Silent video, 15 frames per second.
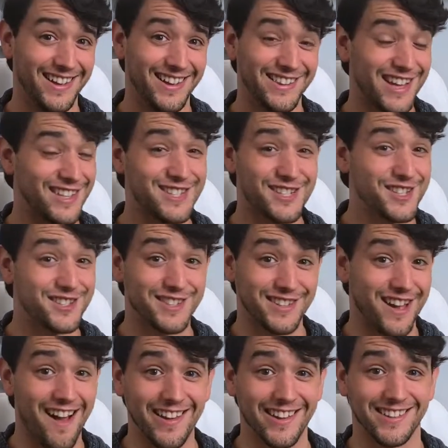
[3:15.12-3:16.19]
That's just
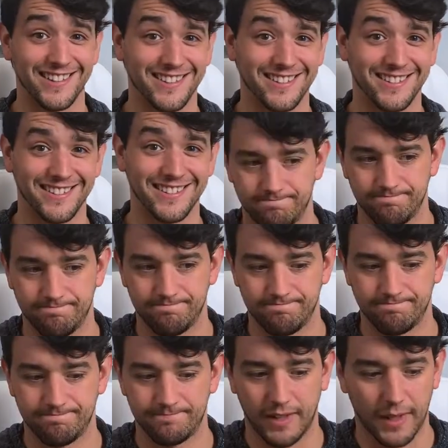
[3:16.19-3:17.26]
science.
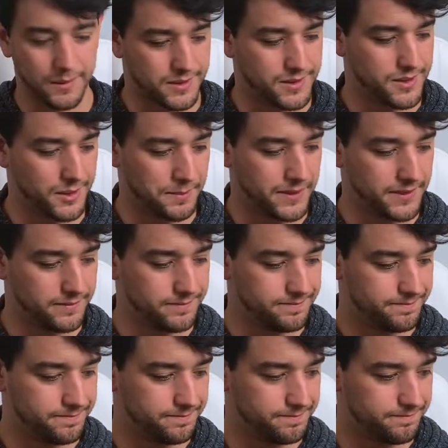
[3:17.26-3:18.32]
That was stupid.
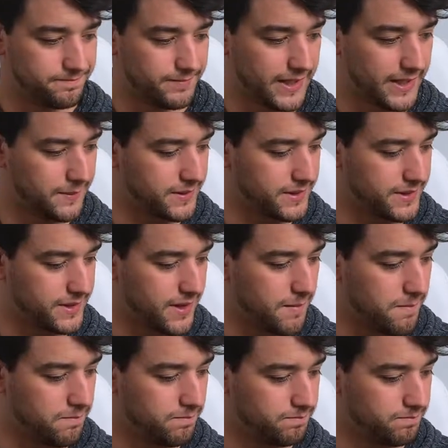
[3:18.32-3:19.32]
That was dumb.